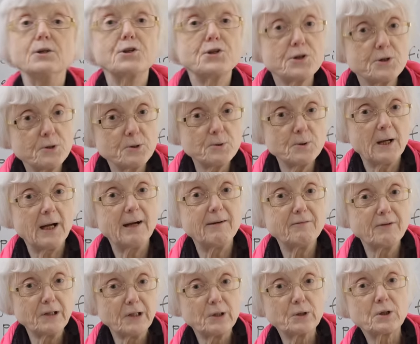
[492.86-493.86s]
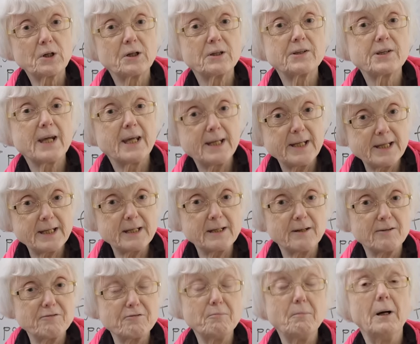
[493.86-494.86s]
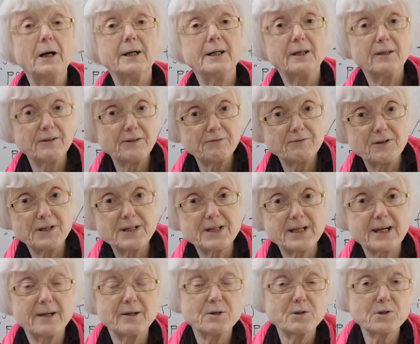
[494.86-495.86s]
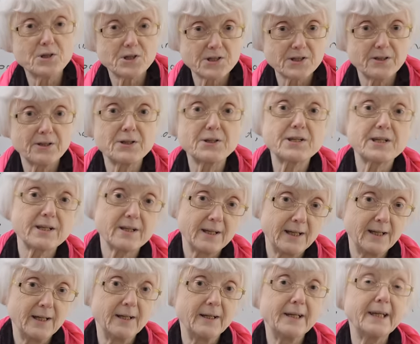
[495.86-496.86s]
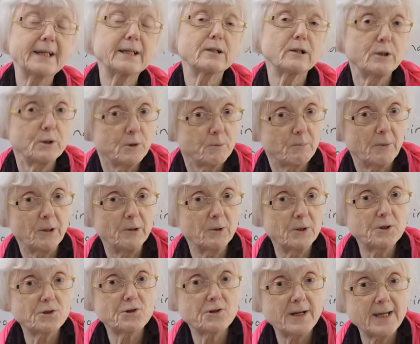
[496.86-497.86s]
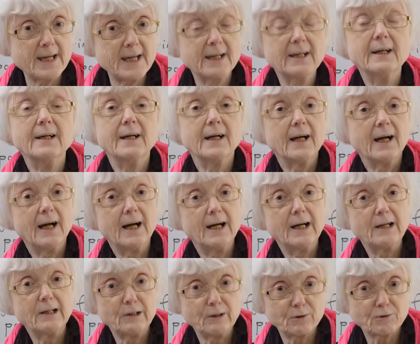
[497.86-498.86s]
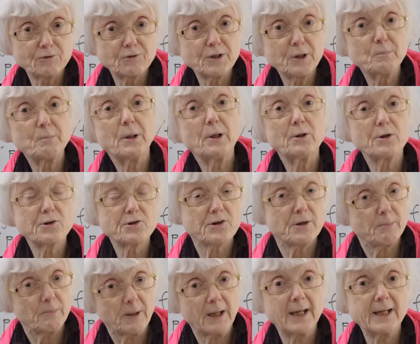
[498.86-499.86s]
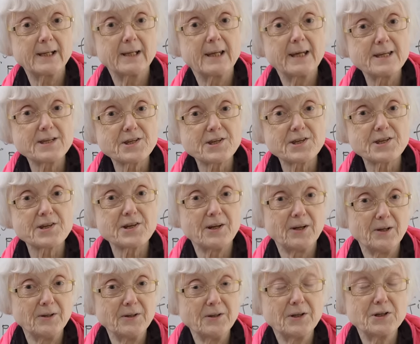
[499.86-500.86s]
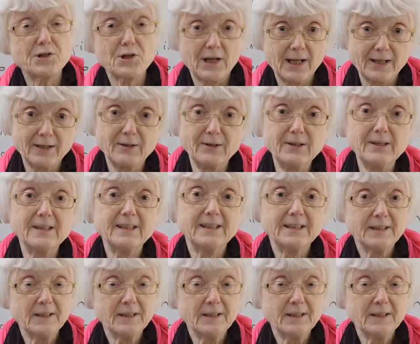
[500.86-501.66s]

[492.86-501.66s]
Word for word: do have a look at any of my other videos that include poetry. Look for the poetry playlist on the channel,